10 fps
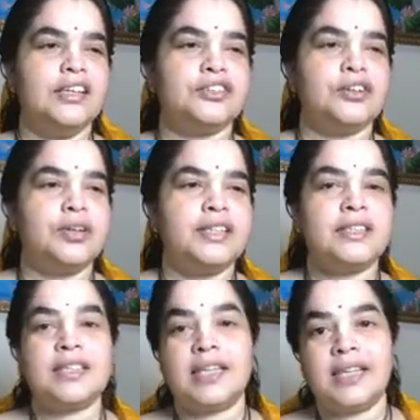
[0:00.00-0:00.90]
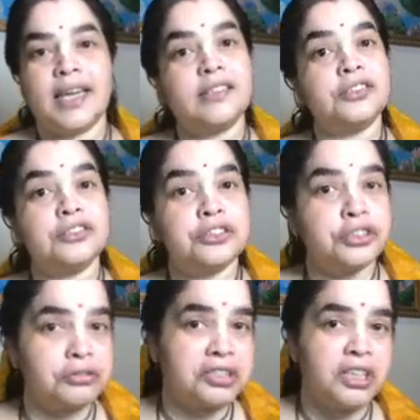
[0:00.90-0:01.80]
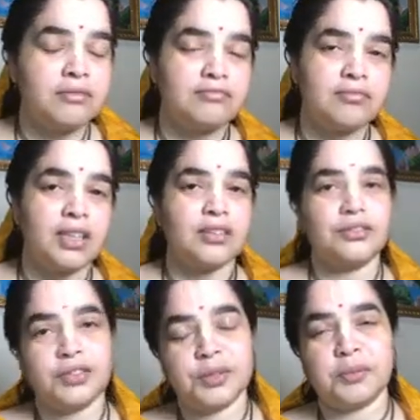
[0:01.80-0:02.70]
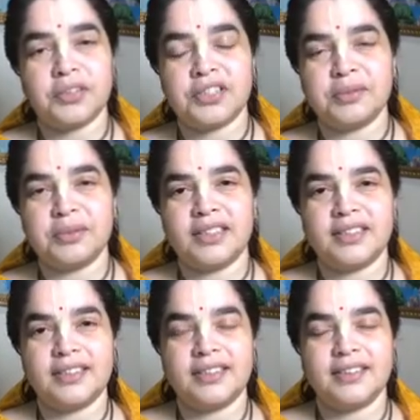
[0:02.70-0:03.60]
So it is dedicated to duty and to responsibility.